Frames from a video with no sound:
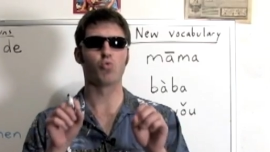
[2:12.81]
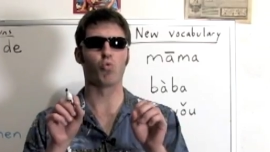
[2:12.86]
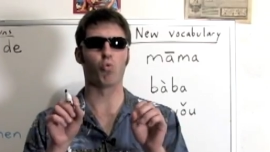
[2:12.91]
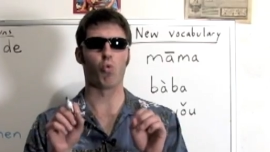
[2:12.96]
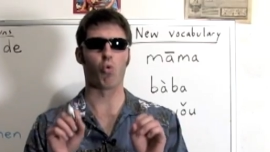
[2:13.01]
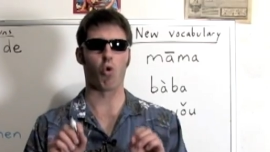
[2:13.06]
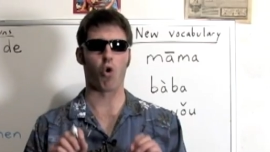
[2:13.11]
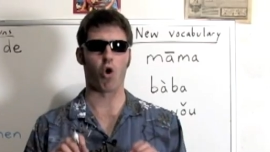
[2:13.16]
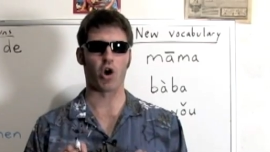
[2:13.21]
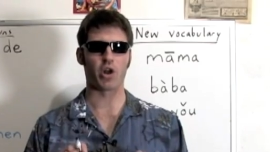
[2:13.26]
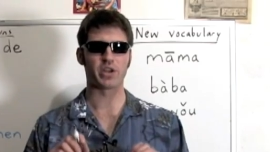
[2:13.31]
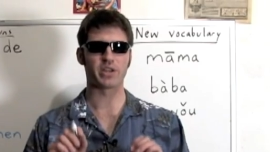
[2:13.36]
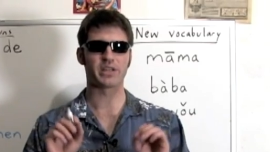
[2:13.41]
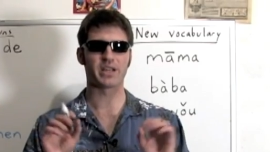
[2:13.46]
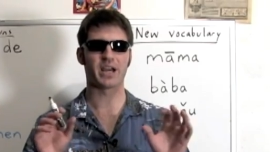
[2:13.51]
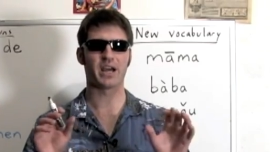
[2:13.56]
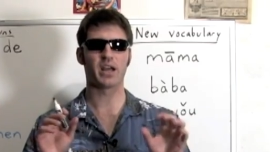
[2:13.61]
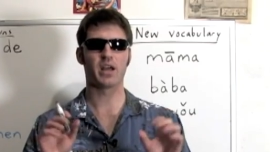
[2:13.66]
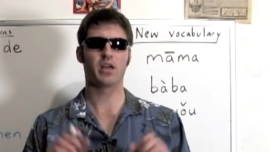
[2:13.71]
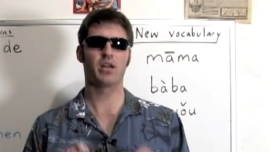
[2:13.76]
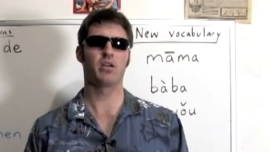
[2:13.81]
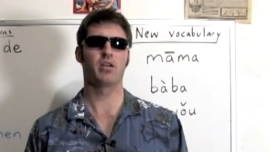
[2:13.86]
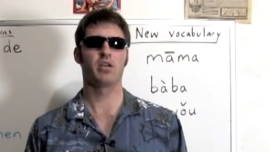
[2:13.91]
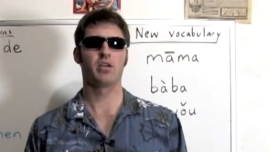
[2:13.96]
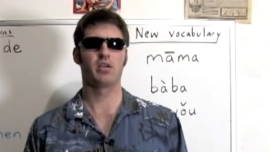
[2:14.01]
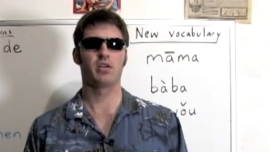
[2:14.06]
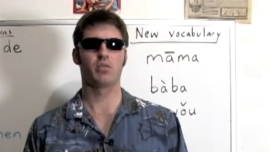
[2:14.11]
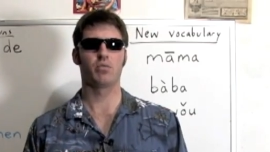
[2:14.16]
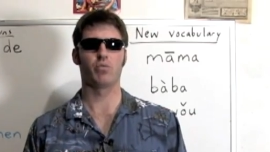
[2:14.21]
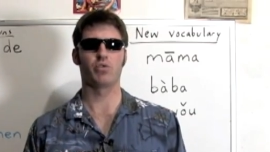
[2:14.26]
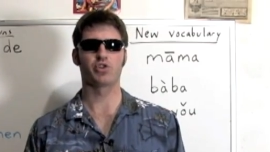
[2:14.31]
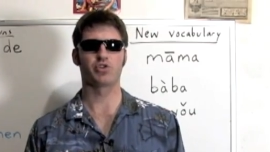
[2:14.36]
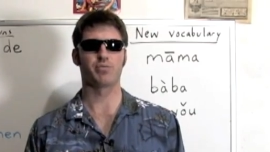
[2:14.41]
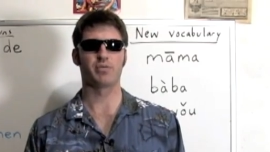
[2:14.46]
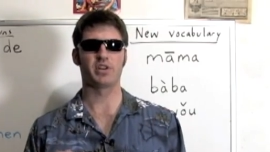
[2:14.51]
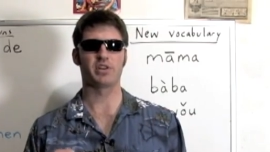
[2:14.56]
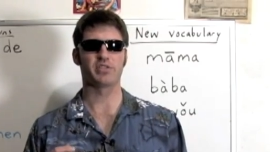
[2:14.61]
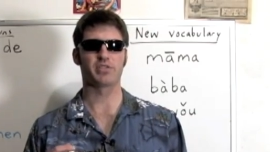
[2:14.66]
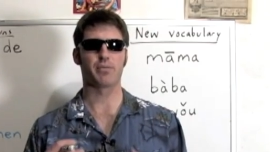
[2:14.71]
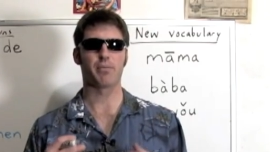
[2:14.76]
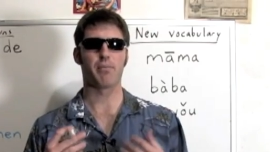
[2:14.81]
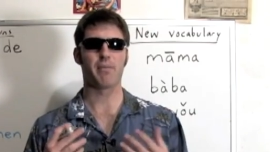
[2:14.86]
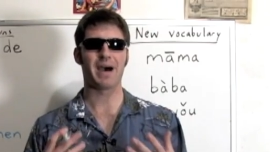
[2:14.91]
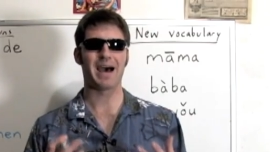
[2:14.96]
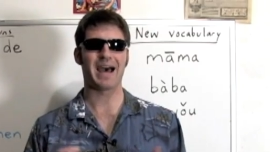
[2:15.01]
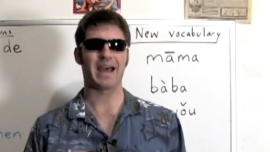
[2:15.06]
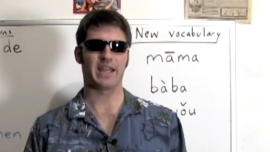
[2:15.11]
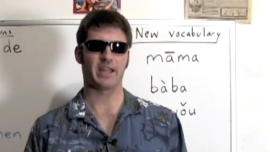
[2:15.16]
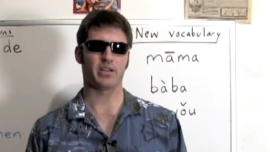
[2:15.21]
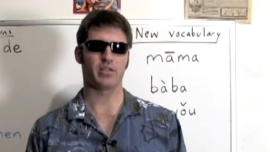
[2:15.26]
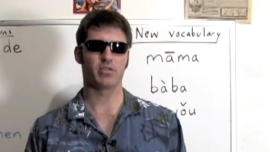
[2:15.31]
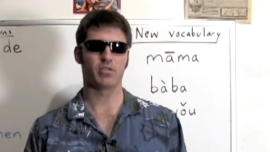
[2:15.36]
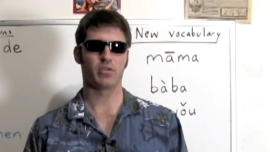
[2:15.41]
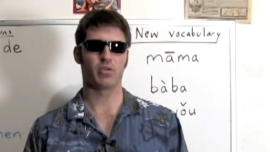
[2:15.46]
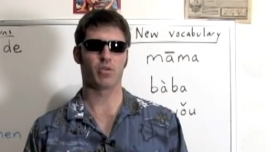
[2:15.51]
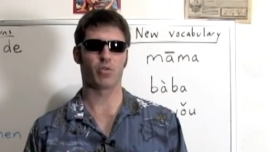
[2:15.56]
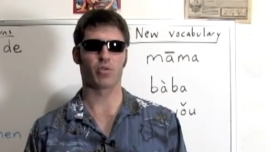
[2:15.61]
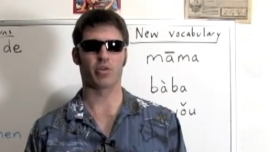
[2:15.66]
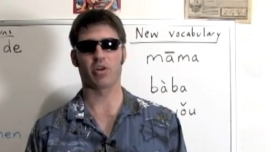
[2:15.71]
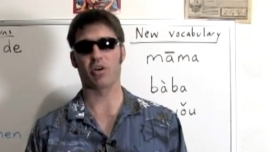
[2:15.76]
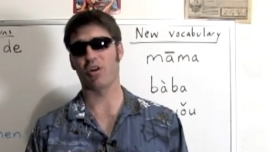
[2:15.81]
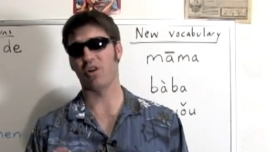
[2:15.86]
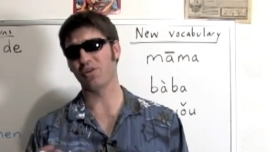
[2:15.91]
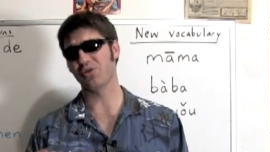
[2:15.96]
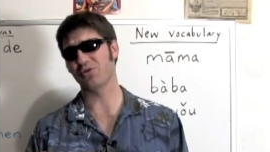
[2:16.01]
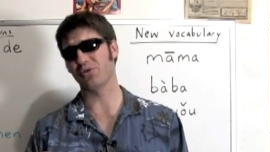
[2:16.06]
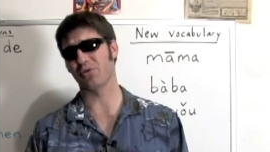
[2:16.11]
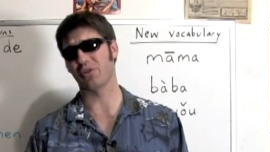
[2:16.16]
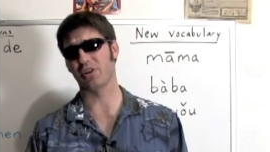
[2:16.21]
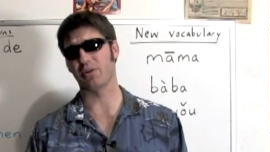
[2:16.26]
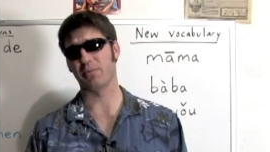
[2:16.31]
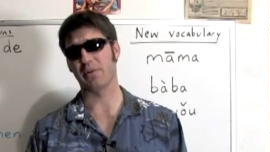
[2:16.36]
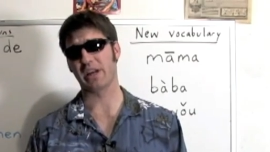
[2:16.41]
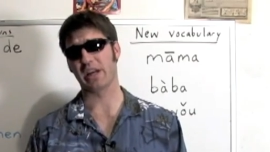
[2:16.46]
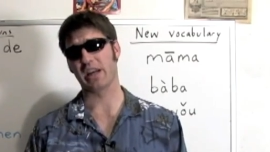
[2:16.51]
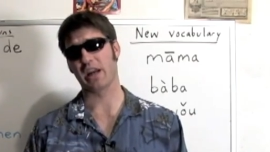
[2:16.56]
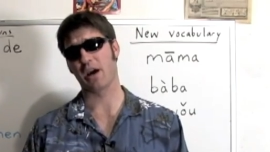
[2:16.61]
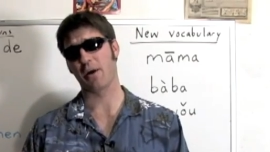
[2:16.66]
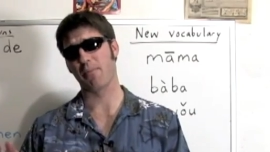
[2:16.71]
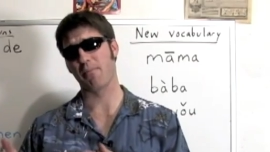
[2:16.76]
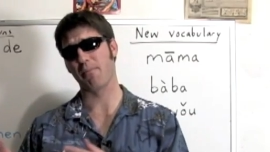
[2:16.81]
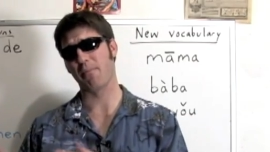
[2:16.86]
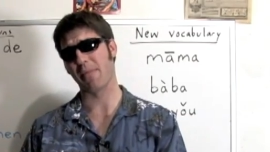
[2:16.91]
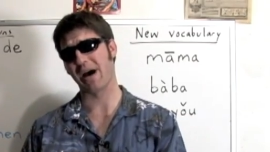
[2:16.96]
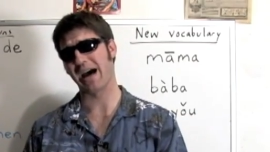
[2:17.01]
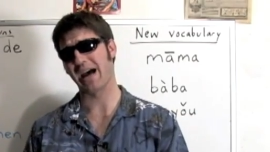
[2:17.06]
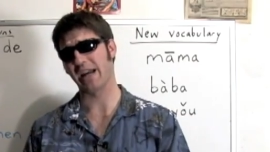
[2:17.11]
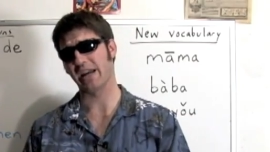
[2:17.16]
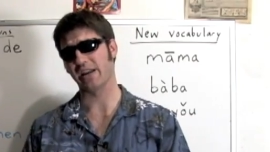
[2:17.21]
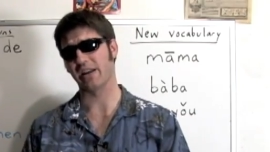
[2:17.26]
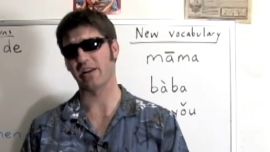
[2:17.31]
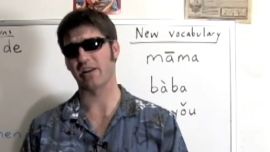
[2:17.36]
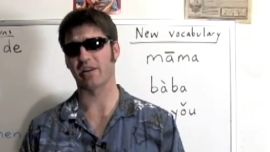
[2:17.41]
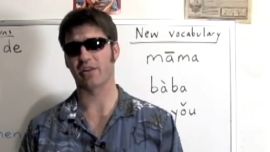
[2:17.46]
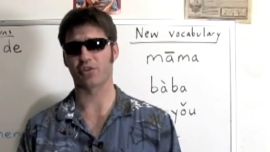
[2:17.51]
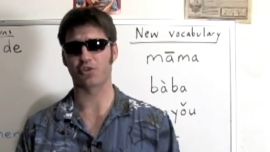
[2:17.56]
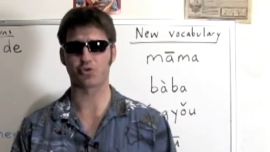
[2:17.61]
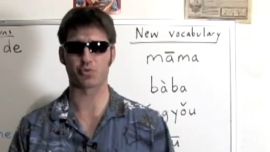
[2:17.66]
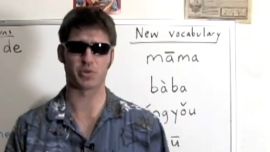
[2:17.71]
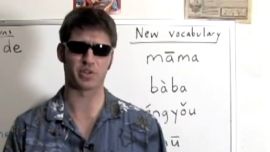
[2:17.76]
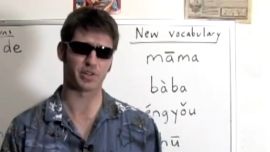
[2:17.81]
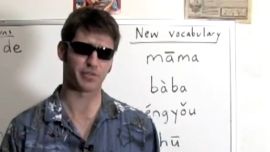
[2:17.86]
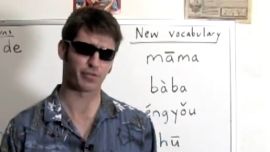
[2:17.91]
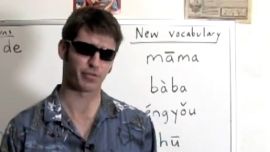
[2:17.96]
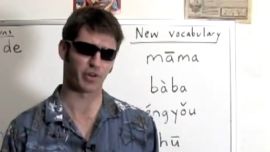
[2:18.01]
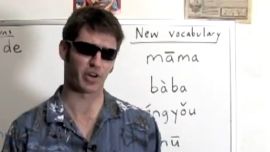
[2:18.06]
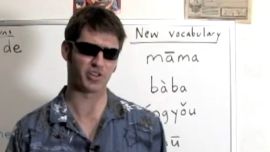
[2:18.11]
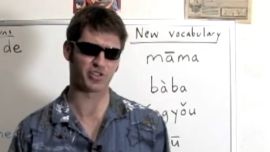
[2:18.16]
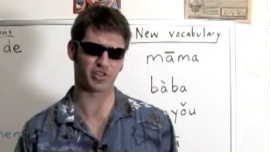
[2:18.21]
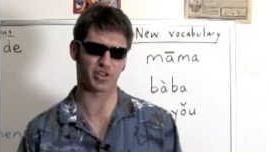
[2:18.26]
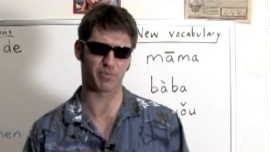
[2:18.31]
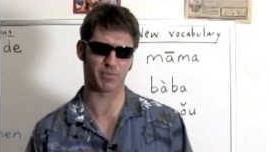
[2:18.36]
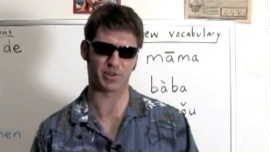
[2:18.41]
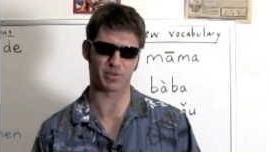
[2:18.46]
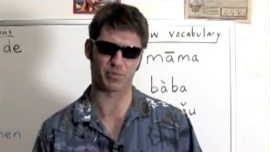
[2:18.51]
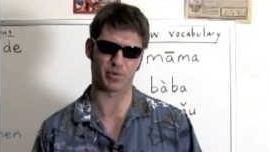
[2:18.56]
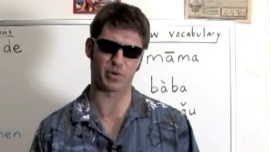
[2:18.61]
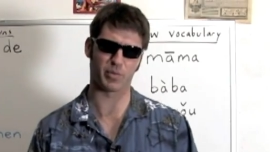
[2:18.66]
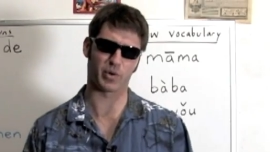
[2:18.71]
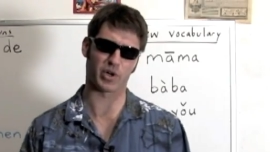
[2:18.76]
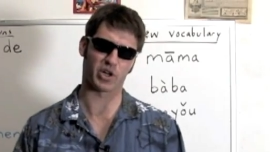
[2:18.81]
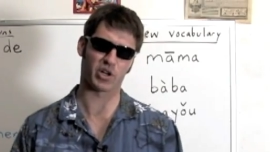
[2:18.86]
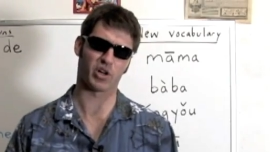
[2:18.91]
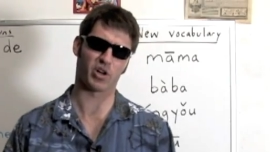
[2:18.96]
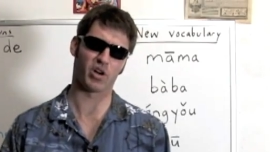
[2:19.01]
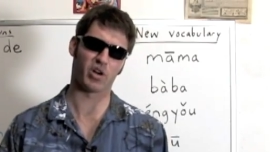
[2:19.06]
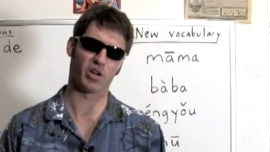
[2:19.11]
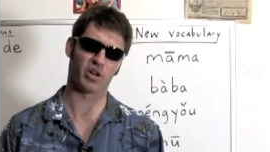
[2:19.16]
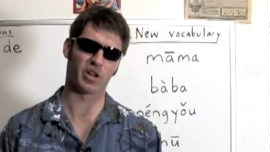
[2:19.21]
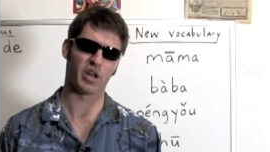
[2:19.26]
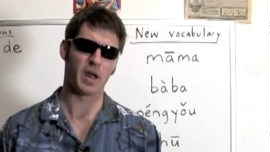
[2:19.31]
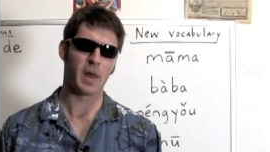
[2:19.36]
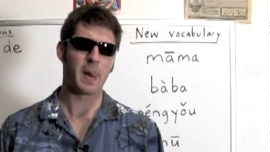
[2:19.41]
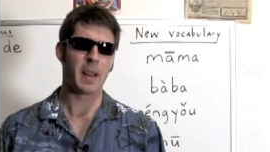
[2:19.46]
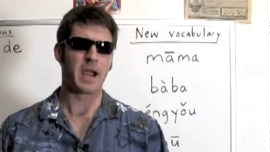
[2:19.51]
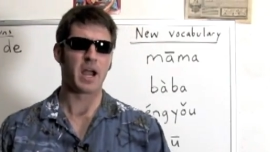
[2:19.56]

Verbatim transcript: wa da, which means my, or it also can mean mine. In English, we differentiate between what are called